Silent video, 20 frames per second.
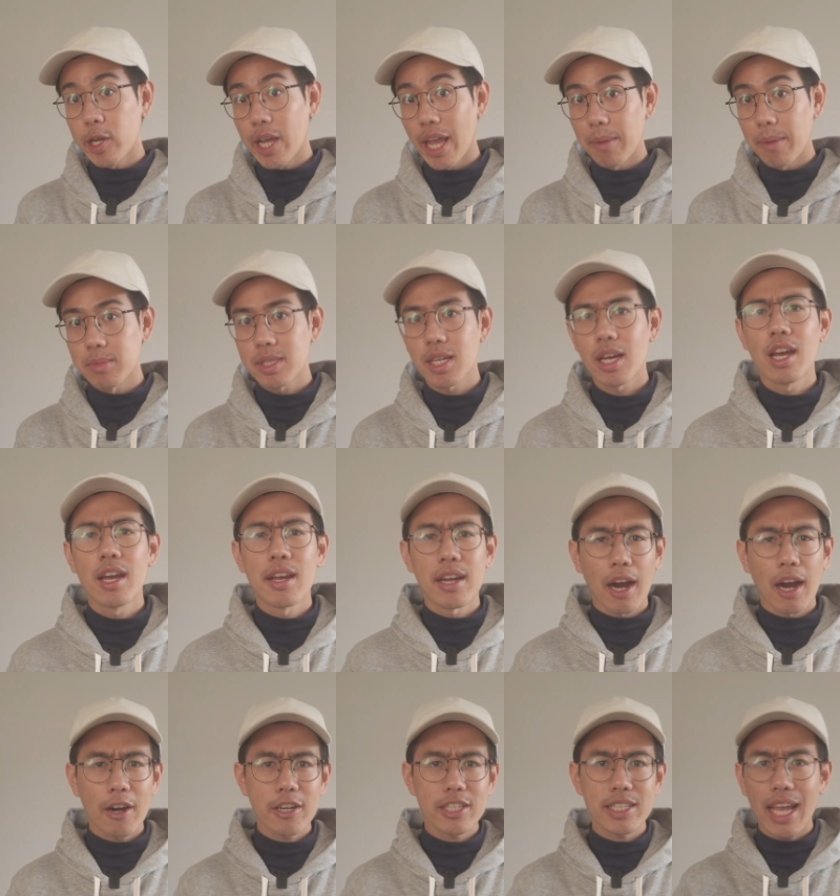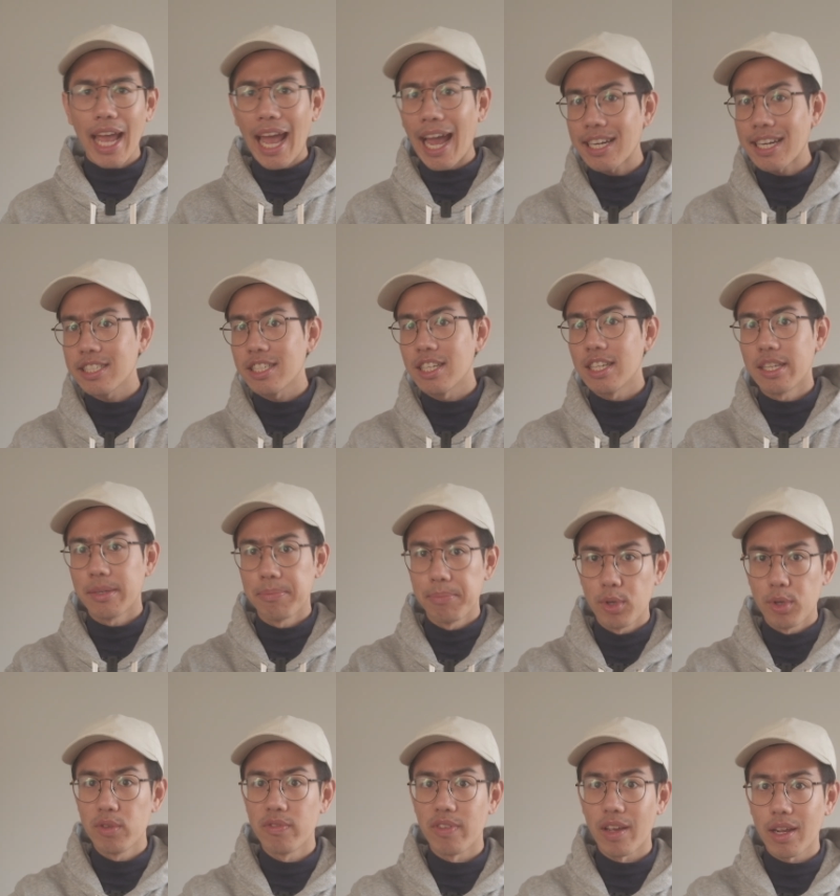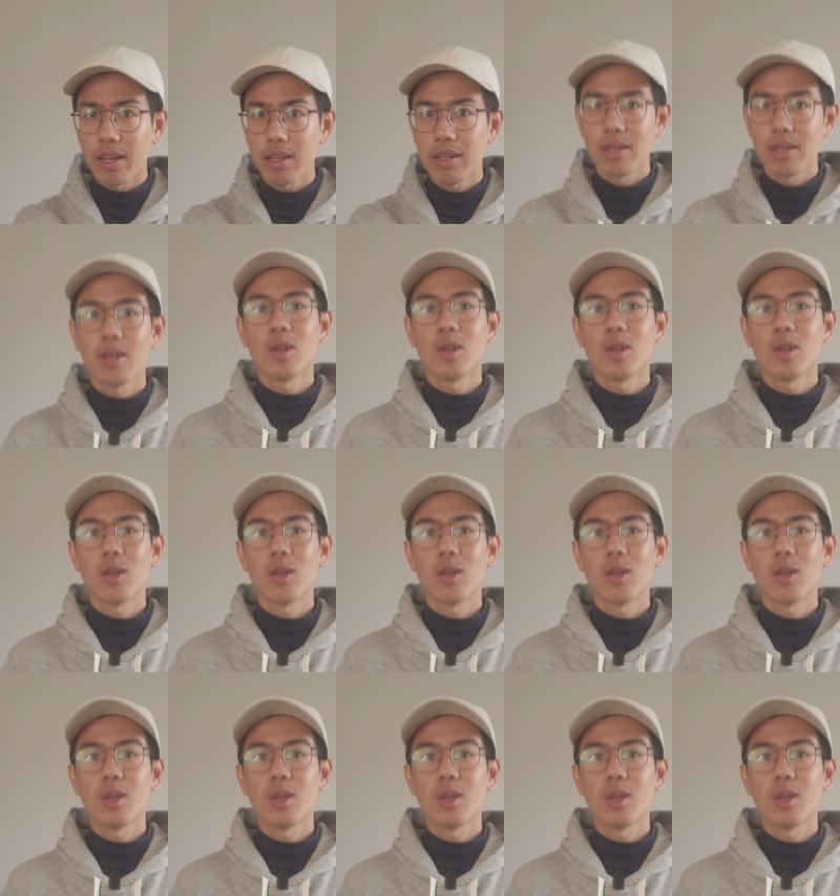games aren't actually moving.